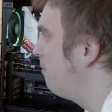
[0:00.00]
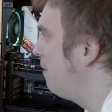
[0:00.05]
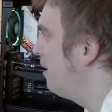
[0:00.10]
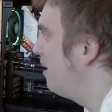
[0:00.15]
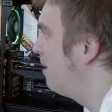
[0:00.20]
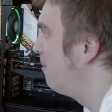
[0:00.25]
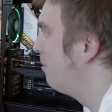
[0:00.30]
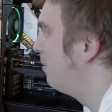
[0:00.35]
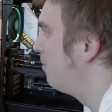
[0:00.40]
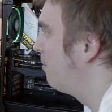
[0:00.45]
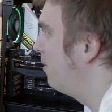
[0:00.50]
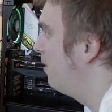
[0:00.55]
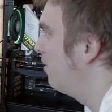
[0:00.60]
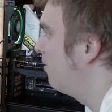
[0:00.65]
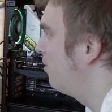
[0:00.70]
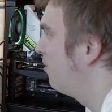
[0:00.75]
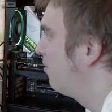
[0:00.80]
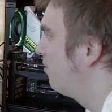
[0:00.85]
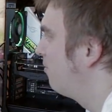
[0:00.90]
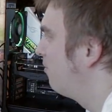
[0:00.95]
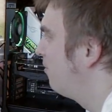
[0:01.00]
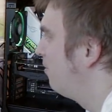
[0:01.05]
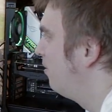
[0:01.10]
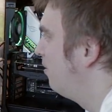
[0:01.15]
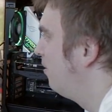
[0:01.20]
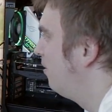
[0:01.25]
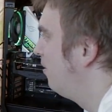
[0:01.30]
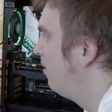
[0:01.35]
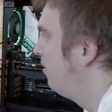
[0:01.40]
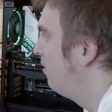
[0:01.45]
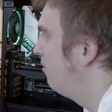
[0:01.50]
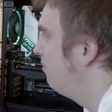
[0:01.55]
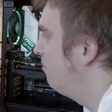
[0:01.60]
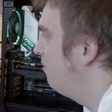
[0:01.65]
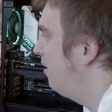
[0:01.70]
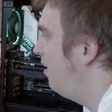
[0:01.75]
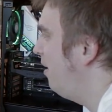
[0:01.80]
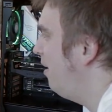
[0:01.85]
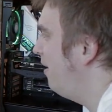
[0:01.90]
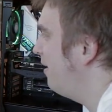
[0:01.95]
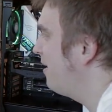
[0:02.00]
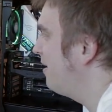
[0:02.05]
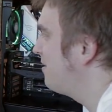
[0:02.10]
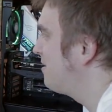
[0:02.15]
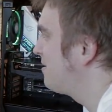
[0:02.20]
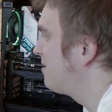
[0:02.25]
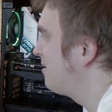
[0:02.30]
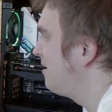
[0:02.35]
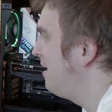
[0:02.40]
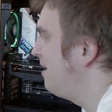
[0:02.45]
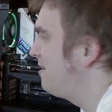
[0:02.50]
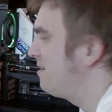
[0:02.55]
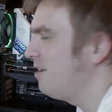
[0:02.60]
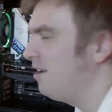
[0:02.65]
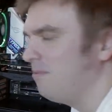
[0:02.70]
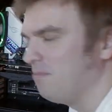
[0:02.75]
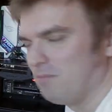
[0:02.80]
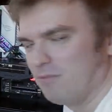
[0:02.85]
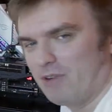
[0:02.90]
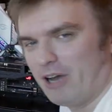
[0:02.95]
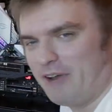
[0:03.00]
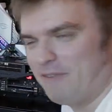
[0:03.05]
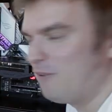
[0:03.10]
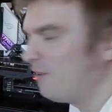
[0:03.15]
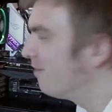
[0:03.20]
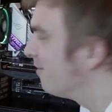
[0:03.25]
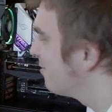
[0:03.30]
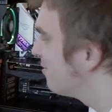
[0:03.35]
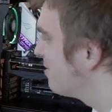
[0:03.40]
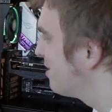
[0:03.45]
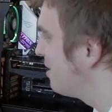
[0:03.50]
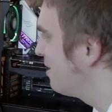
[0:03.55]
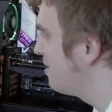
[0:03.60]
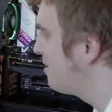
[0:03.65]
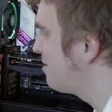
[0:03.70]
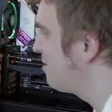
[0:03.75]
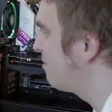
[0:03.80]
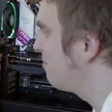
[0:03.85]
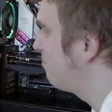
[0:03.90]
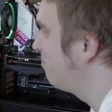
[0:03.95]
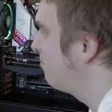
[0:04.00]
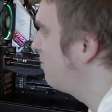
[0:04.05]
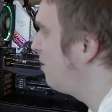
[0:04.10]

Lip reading: playable, right? I guess take some graphical settings